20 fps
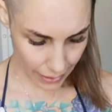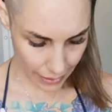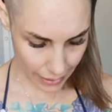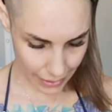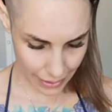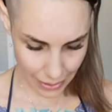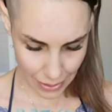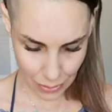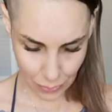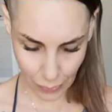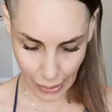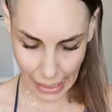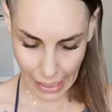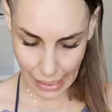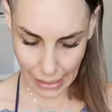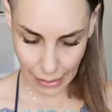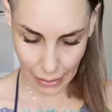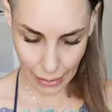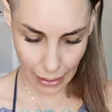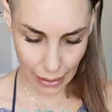this is
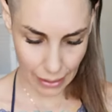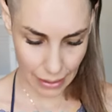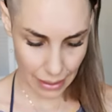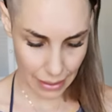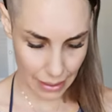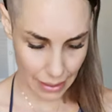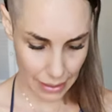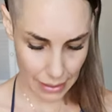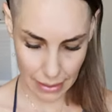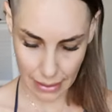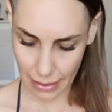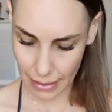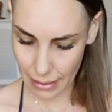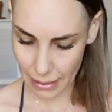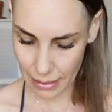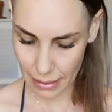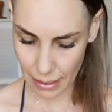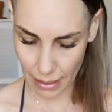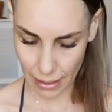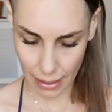great. This is this
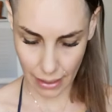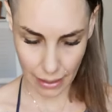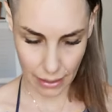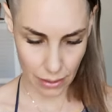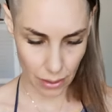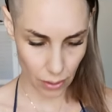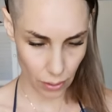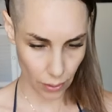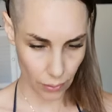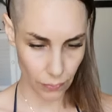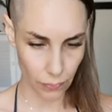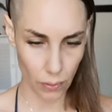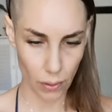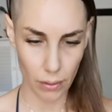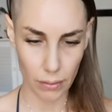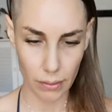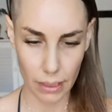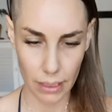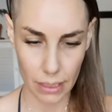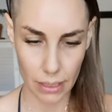is something to look
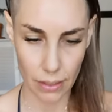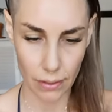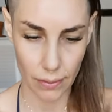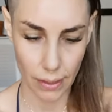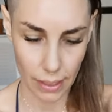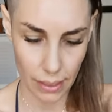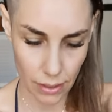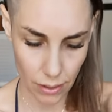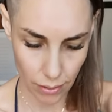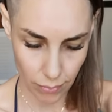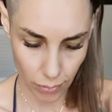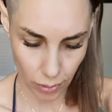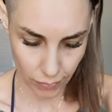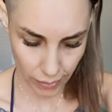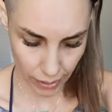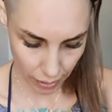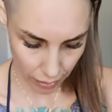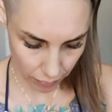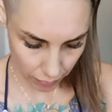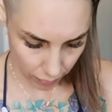forward to as you're
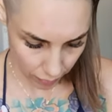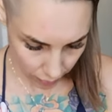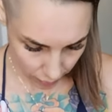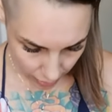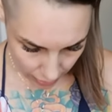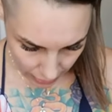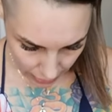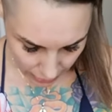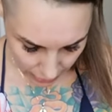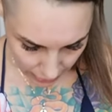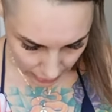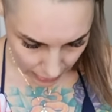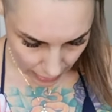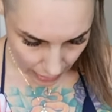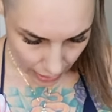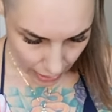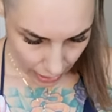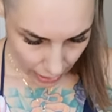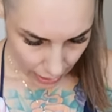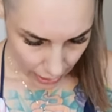moving through this. Is
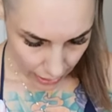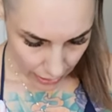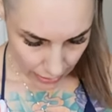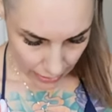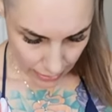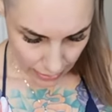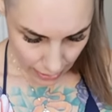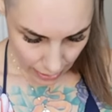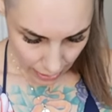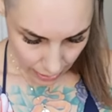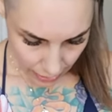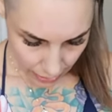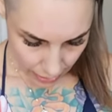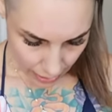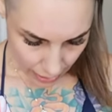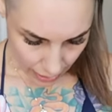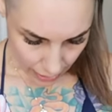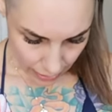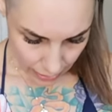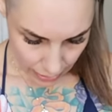is
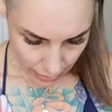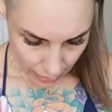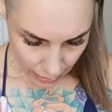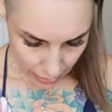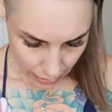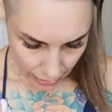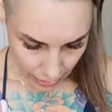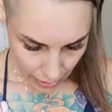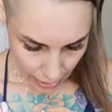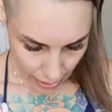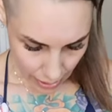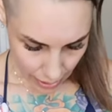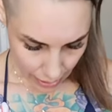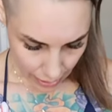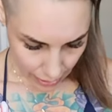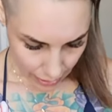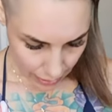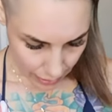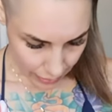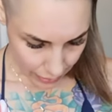that
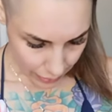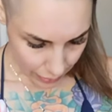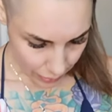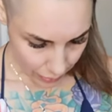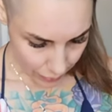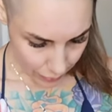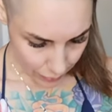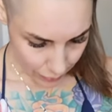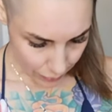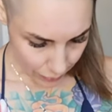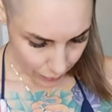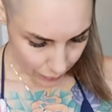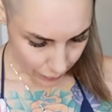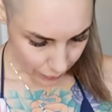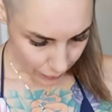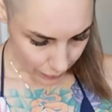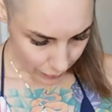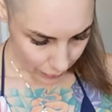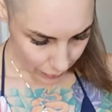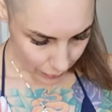uh, you